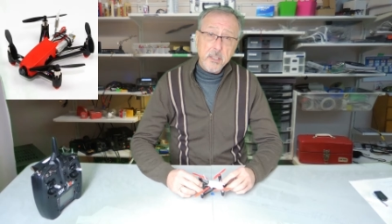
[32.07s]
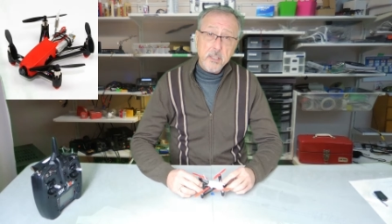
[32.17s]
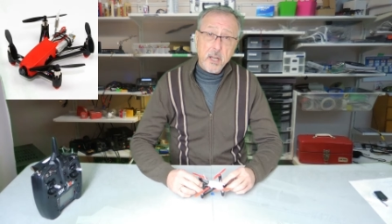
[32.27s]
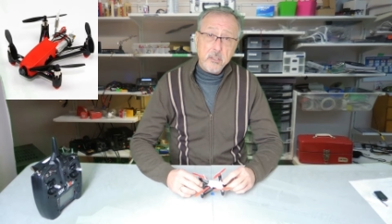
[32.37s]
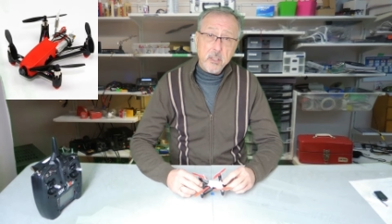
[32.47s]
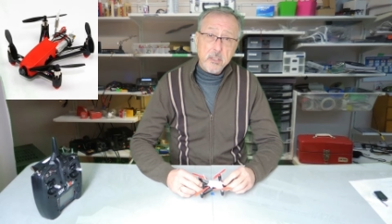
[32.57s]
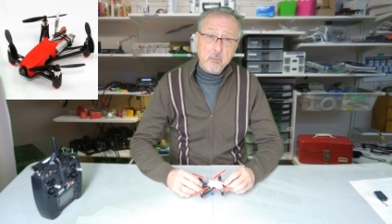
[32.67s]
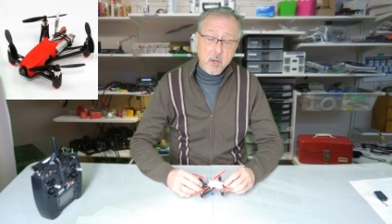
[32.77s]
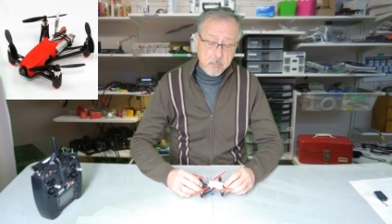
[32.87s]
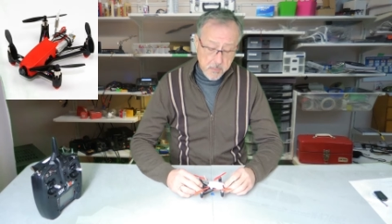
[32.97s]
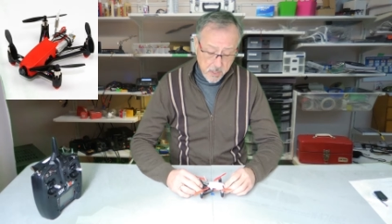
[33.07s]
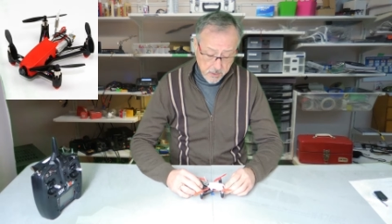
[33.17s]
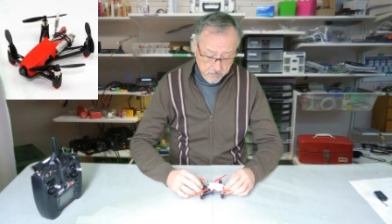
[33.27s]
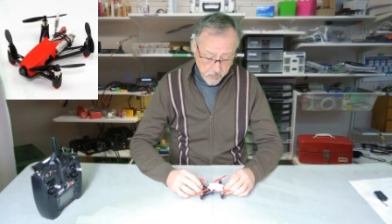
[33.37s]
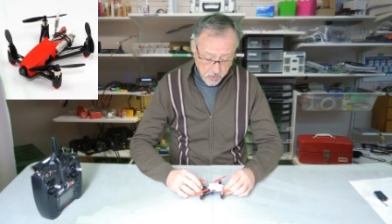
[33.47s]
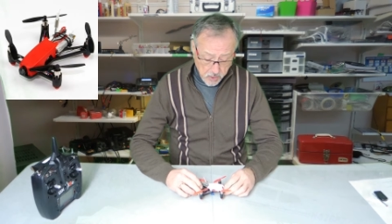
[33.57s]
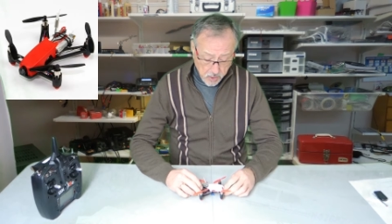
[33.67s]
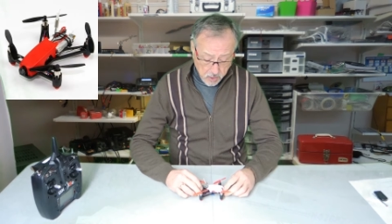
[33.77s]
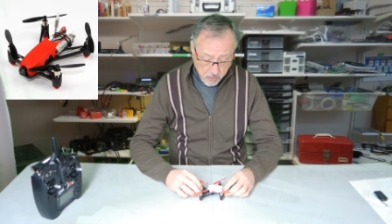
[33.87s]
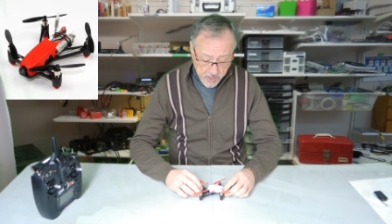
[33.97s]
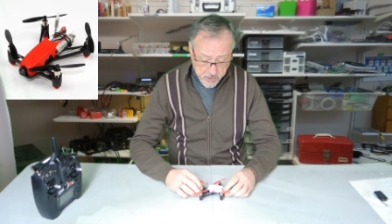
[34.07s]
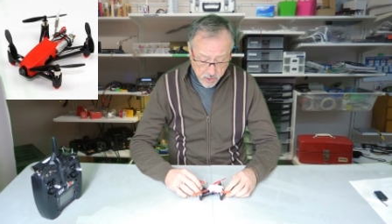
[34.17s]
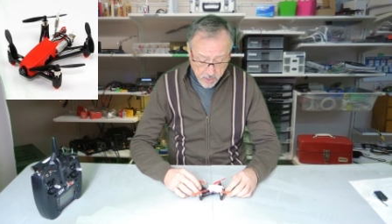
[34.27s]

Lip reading: Inductrix from Horizon